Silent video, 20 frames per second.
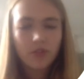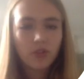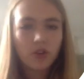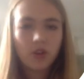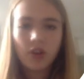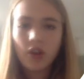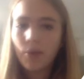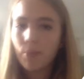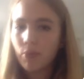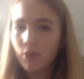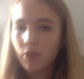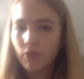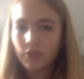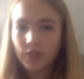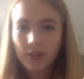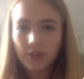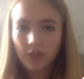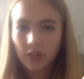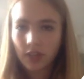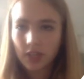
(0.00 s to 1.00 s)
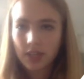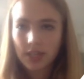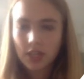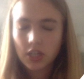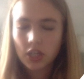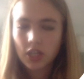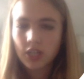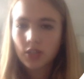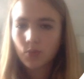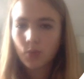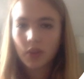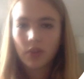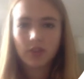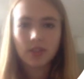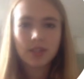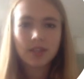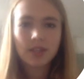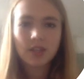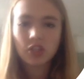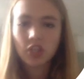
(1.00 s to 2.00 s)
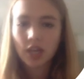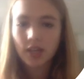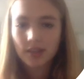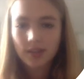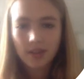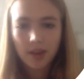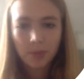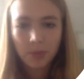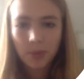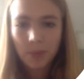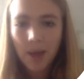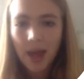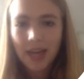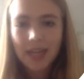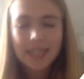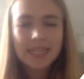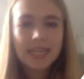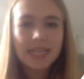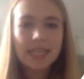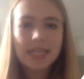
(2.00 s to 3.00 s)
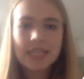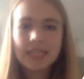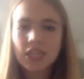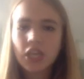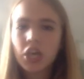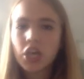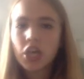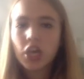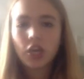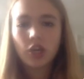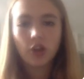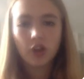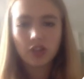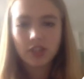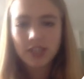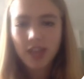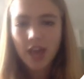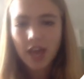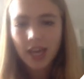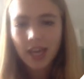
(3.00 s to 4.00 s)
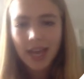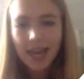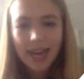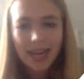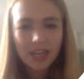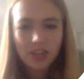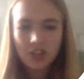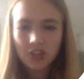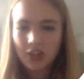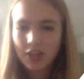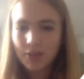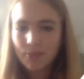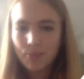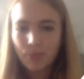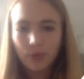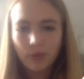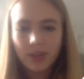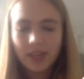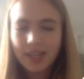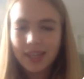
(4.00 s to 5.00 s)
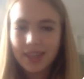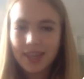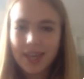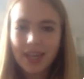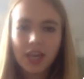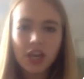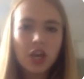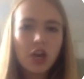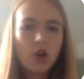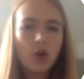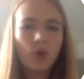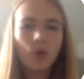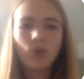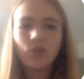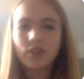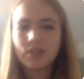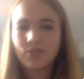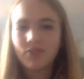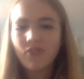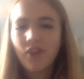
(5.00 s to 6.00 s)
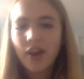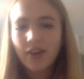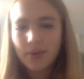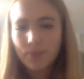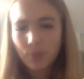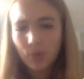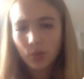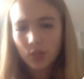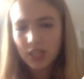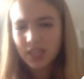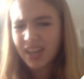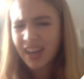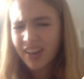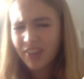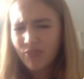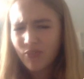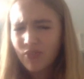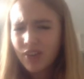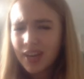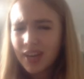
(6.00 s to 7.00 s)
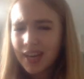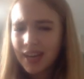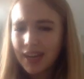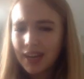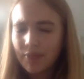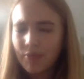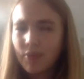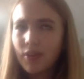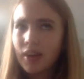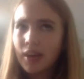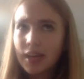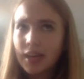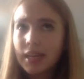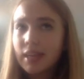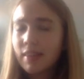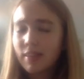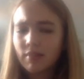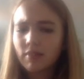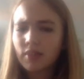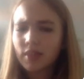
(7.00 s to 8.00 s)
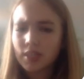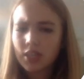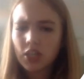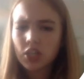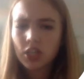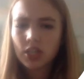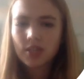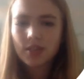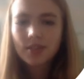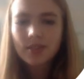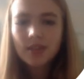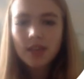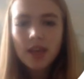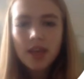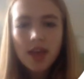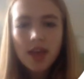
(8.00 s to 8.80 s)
for a number of different conditions, whether it's congenital abnormalities, circulation, breathing, all these very important and really lethal conditions.